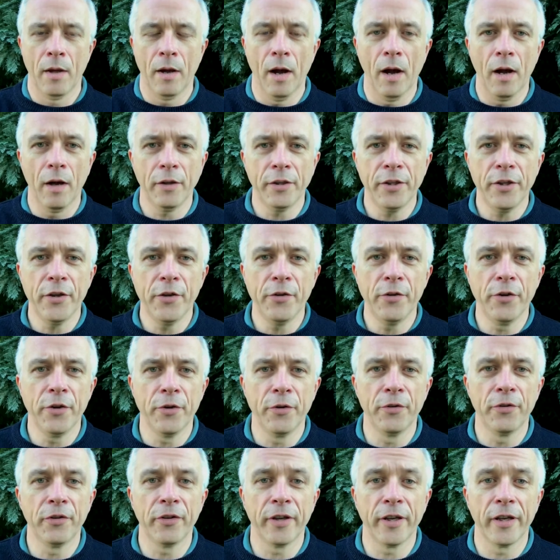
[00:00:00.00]
Are you
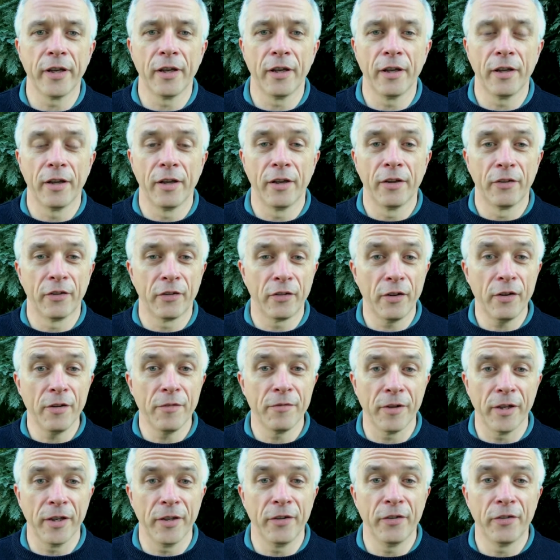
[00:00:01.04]
using
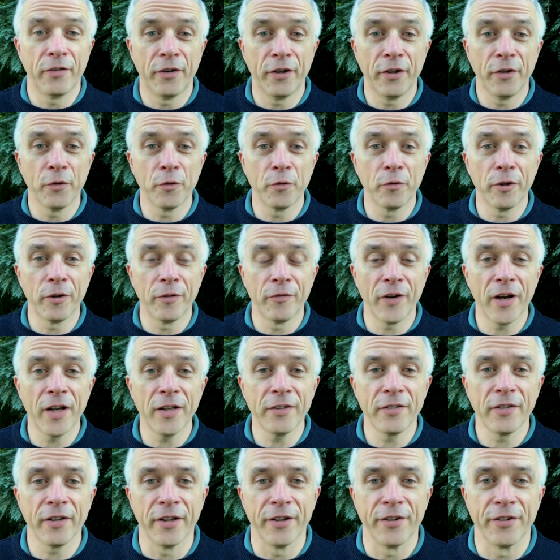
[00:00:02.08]
surveys to your
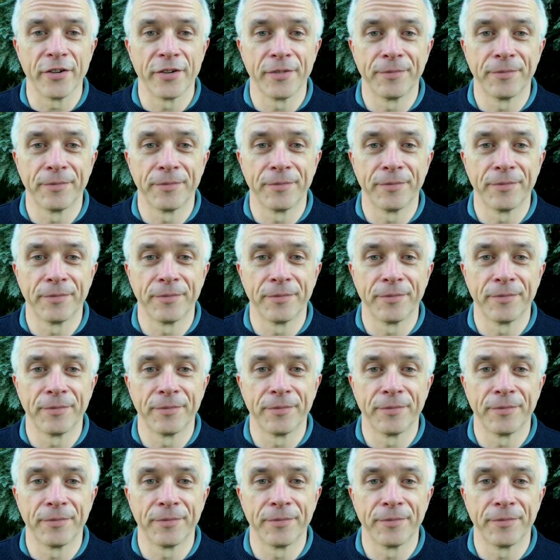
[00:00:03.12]
advantage?